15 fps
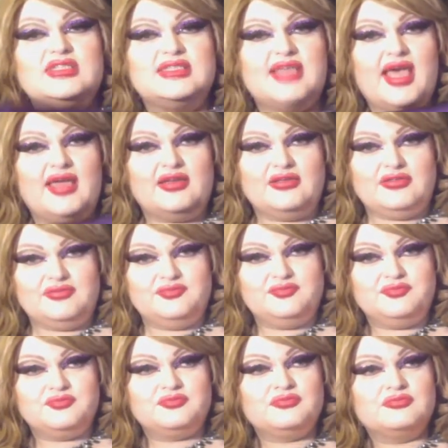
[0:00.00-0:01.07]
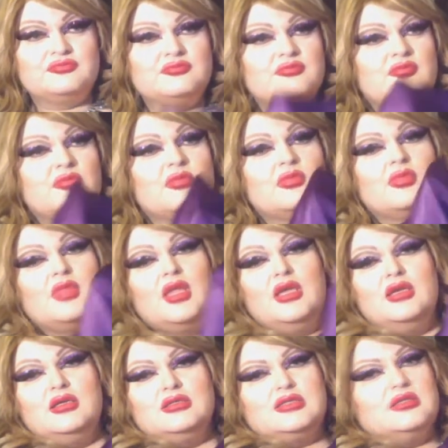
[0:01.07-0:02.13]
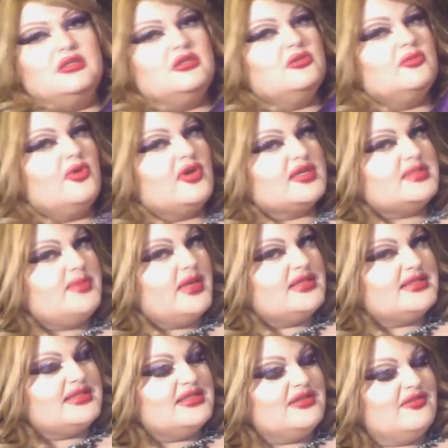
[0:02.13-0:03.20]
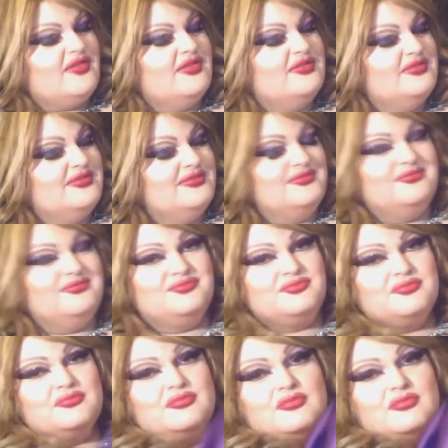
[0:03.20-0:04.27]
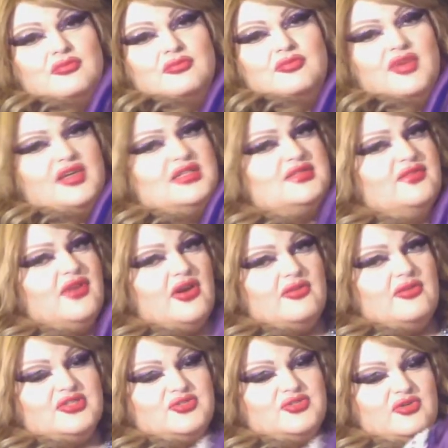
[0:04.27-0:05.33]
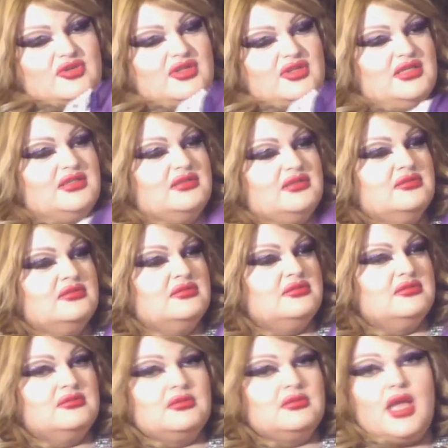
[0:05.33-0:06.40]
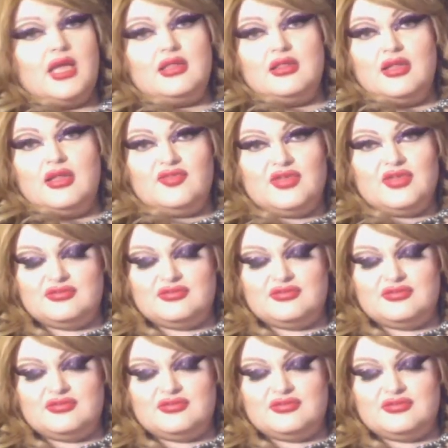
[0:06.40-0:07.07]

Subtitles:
satin. It's a little more expensive, but it's very much worth it. I love it.